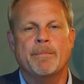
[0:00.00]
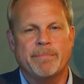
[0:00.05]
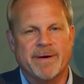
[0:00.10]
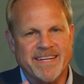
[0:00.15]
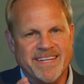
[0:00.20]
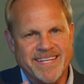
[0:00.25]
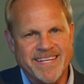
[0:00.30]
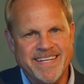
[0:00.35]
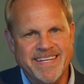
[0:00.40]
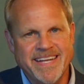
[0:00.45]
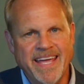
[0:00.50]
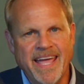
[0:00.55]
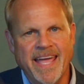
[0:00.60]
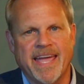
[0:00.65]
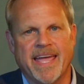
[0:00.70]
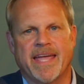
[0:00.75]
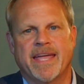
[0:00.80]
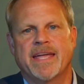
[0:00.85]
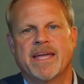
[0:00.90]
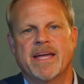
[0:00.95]
but
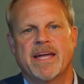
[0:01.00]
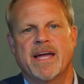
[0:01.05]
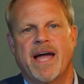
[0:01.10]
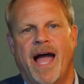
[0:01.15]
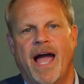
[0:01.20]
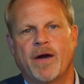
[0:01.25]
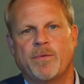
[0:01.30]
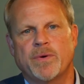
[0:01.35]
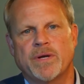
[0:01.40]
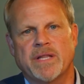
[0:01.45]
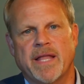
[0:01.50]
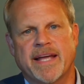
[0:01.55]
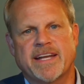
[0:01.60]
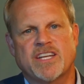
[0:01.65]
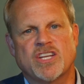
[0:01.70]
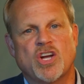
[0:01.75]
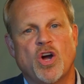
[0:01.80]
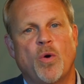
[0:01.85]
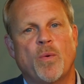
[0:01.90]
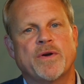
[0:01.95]
today I would
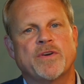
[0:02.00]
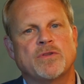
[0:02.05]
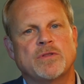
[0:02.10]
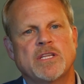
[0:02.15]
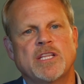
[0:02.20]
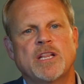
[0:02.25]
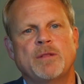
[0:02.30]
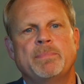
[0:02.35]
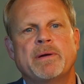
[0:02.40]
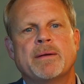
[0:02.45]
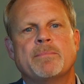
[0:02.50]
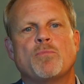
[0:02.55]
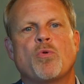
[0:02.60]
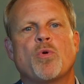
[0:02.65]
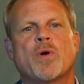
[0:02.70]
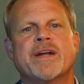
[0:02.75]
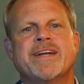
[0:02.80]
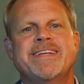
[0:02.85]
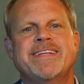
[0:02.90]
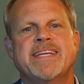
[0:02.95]
like to go into a little bit
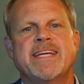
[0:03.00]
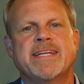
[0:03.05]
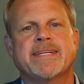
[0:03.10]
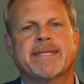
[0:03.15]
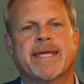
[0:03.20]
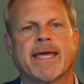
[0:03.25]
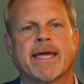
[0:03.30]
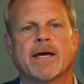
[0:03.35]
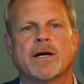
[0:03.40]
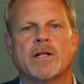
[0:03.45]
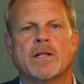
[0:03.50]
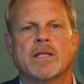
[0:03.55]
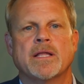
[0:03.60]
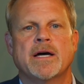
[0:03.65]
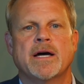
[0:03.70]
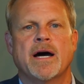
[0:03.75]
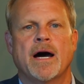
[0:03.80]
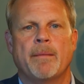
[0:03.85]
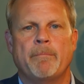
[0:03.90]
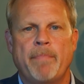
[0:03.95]
more
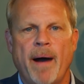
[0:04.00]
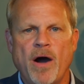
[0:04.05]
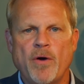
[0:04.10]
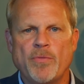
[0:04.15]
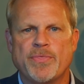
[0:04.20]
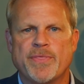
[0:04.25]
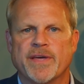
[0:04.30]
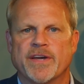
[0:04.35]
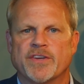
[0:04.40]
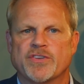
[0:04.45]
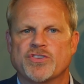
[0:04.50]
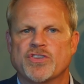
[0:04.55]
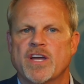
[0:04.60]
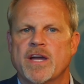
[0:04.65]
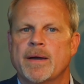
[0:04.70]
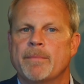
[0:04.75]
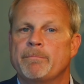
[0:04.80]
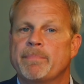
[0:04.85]
detail about this